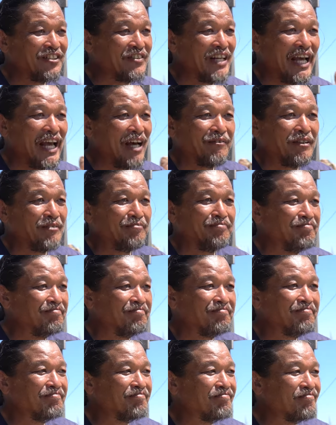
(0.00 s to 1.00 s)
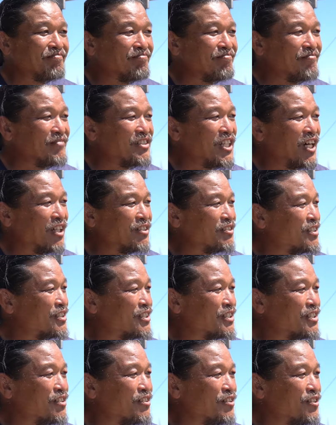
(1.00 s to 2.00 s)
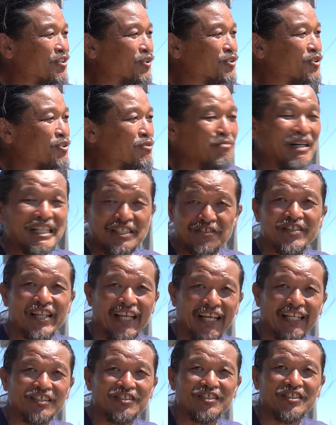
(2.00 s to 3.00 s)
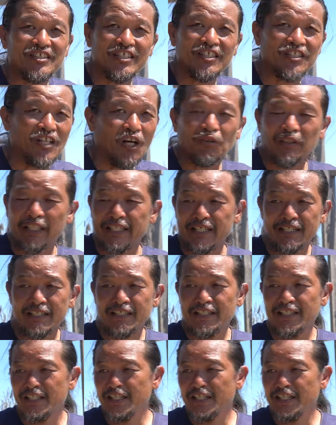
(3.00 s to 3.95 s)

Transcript: don't have um, not not too much things, and only